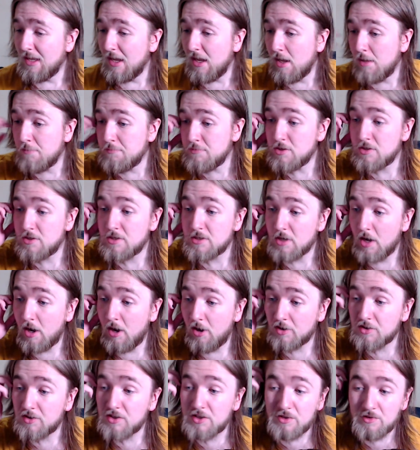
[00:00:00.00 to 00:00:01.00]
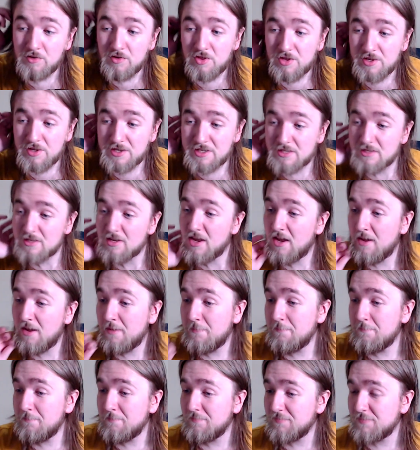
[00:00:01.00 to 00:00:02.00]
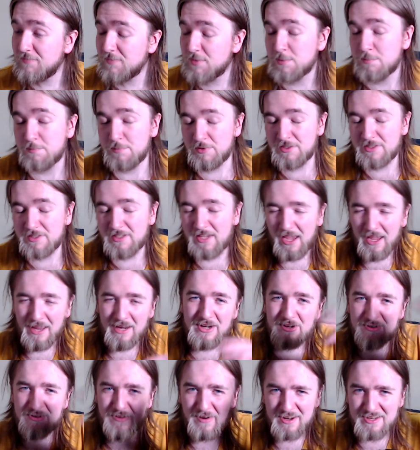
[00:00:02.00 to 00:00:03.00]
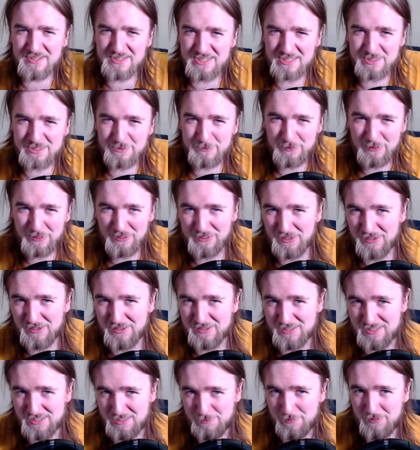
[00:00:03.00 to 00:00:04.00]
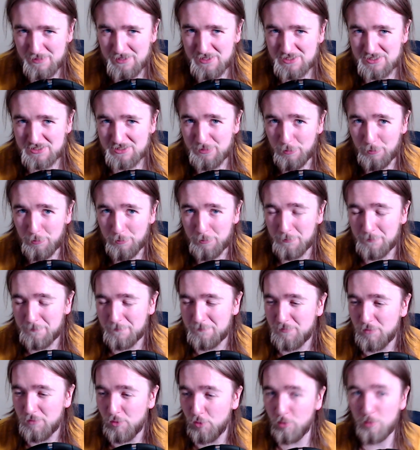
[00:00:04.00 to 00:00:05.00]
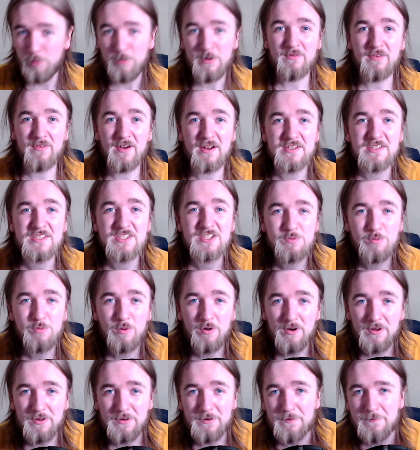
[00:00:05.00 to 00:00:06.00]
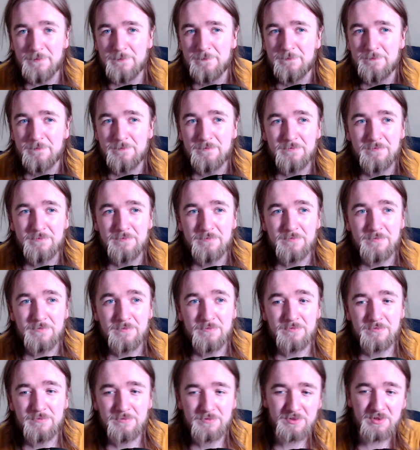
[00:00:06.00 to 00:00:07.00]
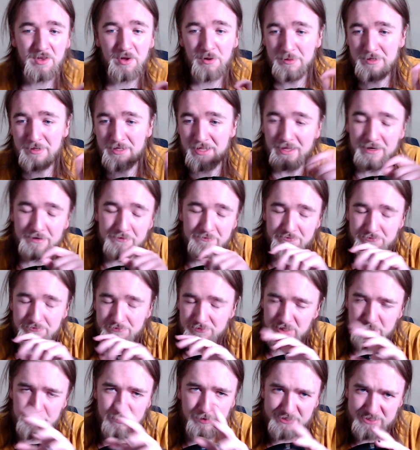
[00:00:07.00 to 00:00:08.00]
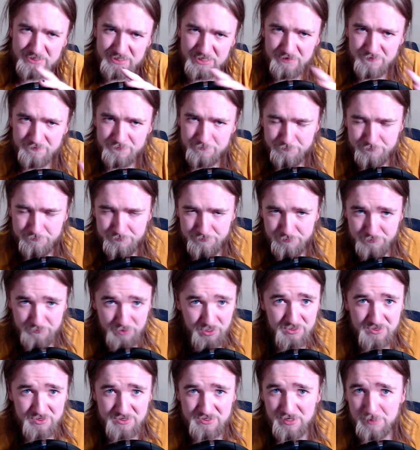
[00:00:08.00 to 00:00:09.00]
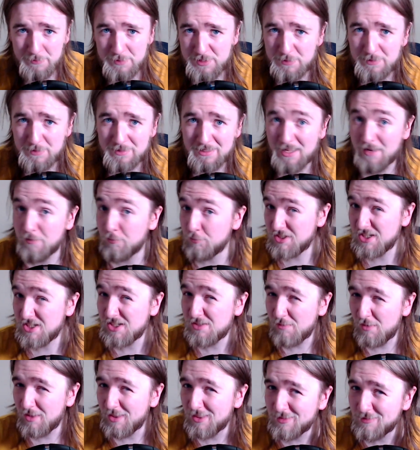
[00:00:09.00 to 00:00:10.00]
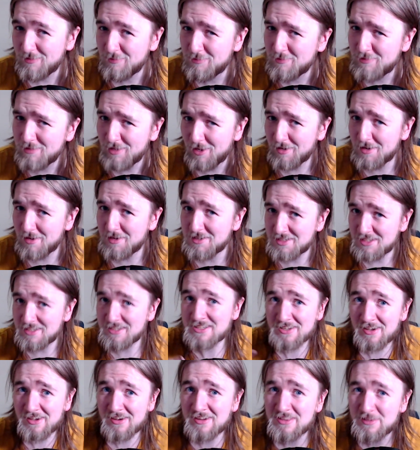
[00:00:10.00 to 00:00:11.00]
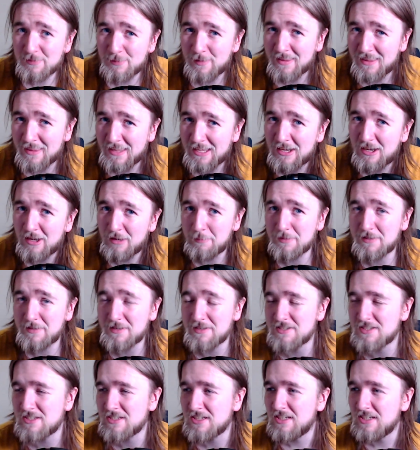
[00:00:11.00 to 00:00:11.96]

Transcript: You could argue that putting end racism on the cars is political, or We Racist One. Though again, you might have a harder time doing that, which is why the logos are designed the way they are, because